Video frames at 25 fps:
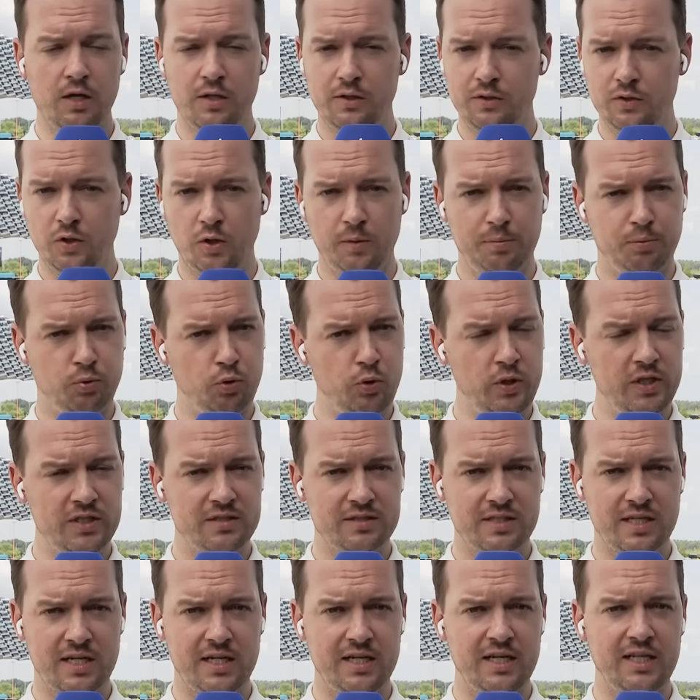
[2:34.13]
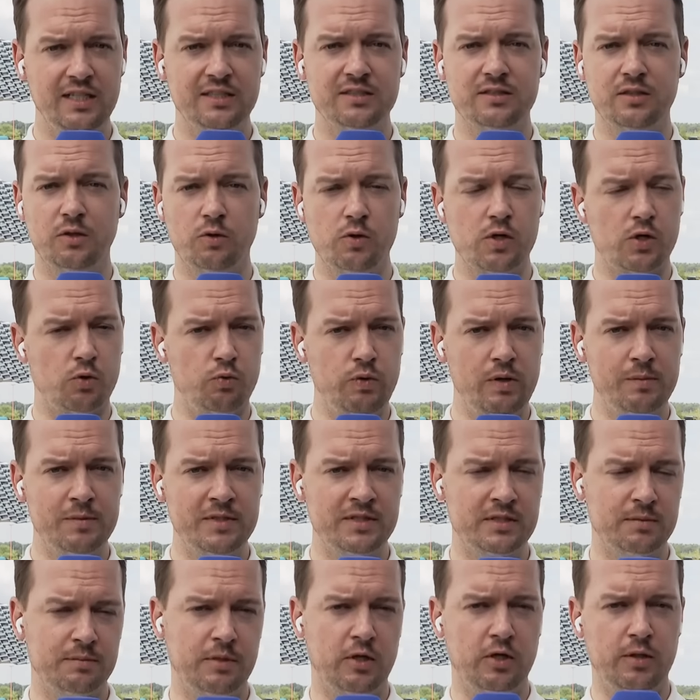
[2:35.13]
No pre-signings, no
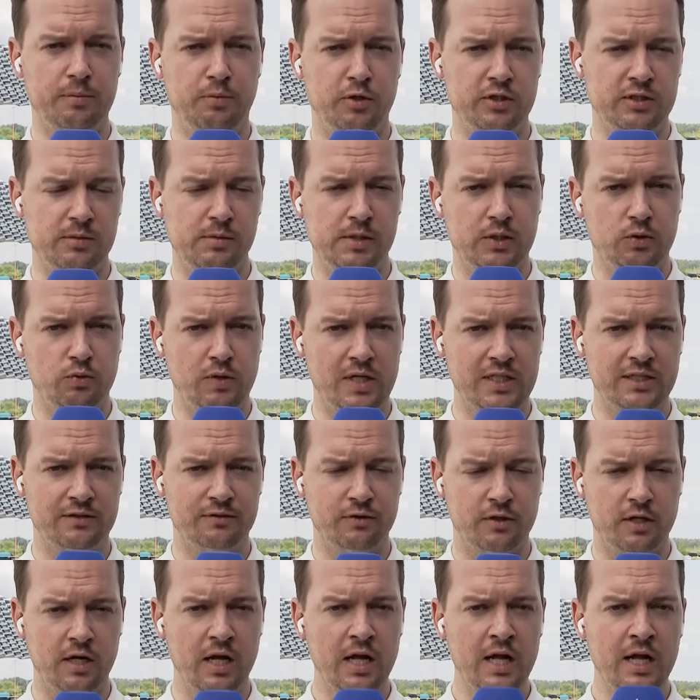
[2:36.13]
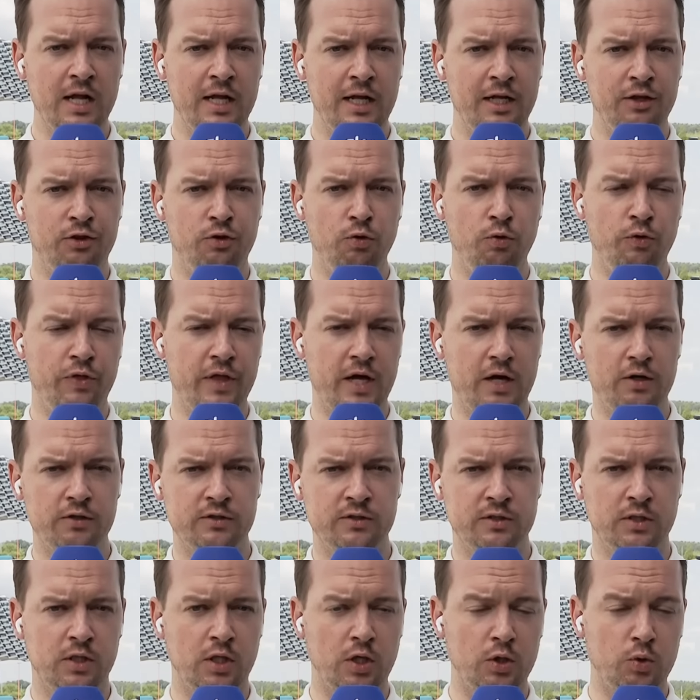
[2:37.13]
agreements about a possible transfer in
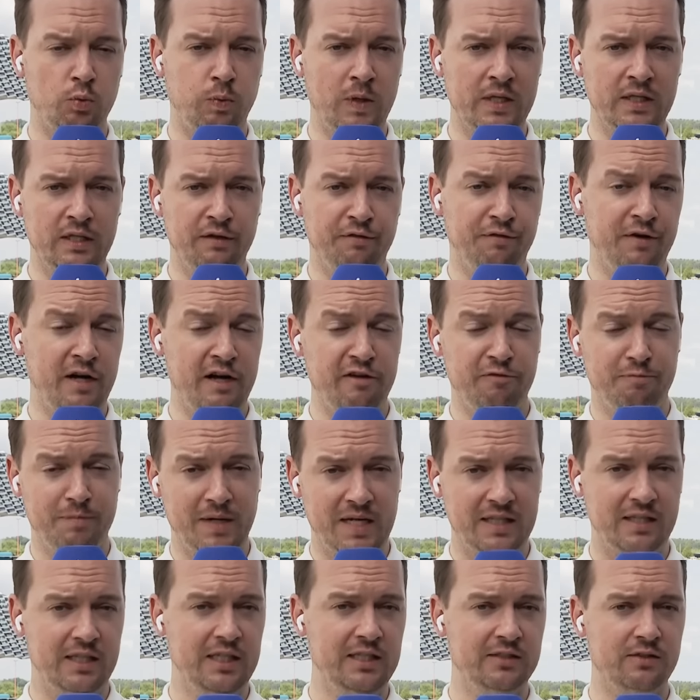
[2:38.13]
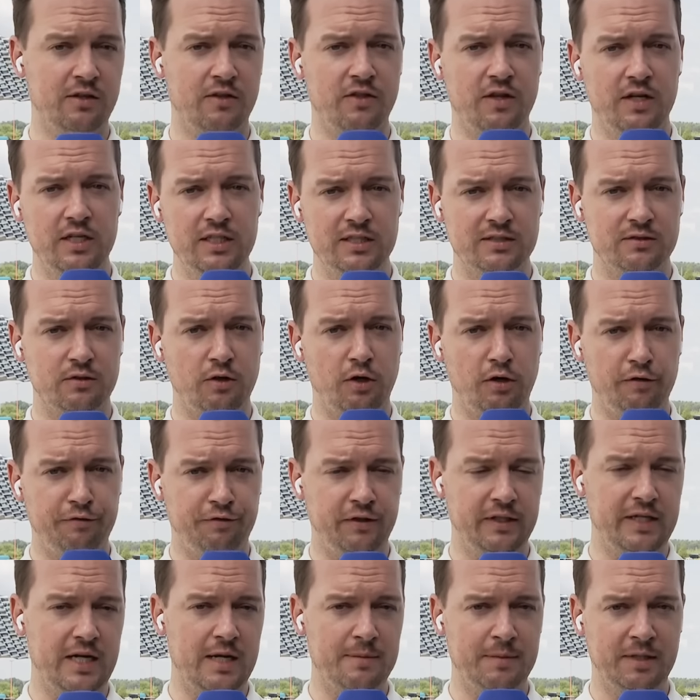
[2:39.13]
2025, but he's on the list of
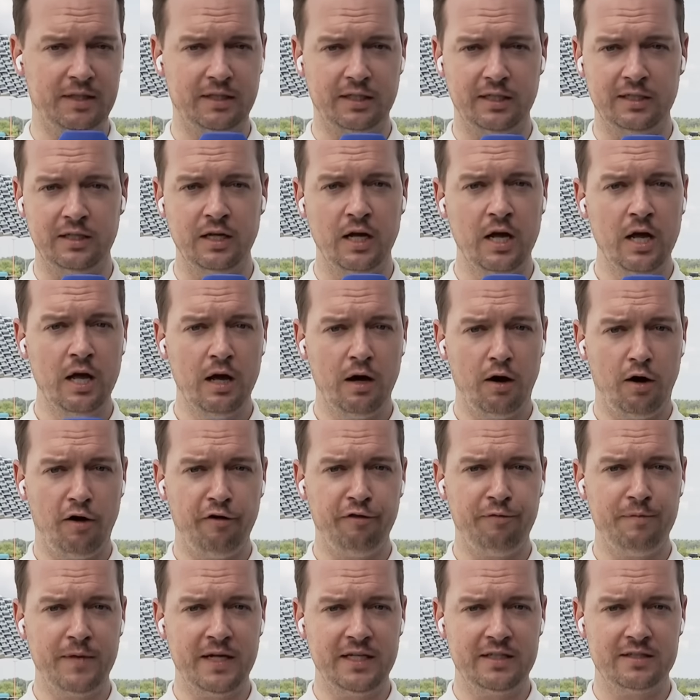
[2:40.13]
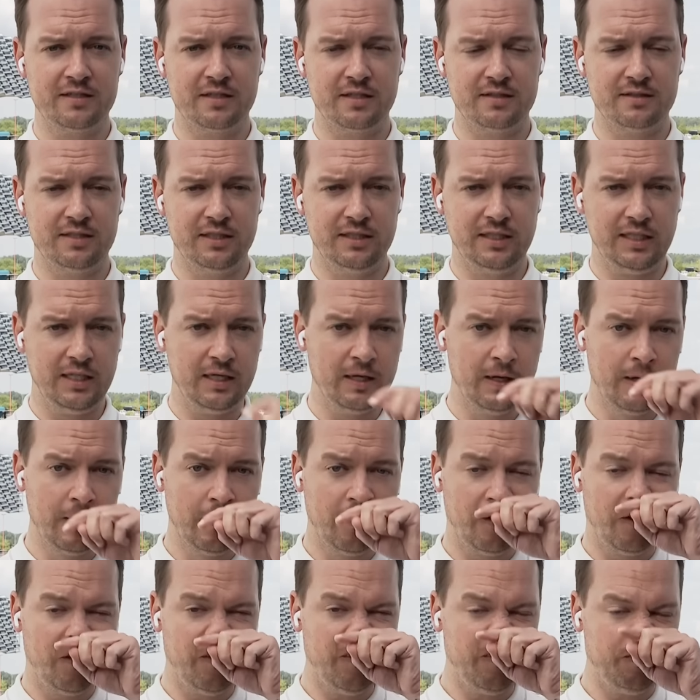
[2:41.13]
Real Madrid, of Manchester City,
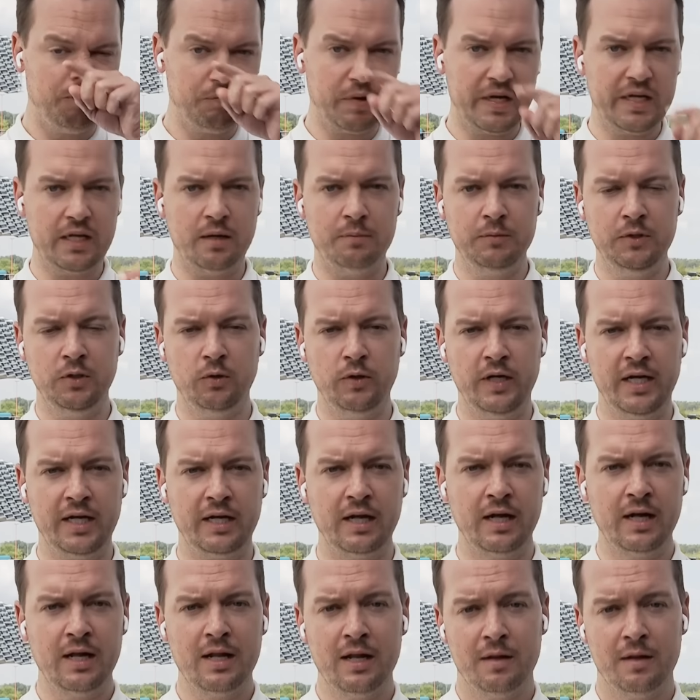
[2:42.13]
of Bayern Munich.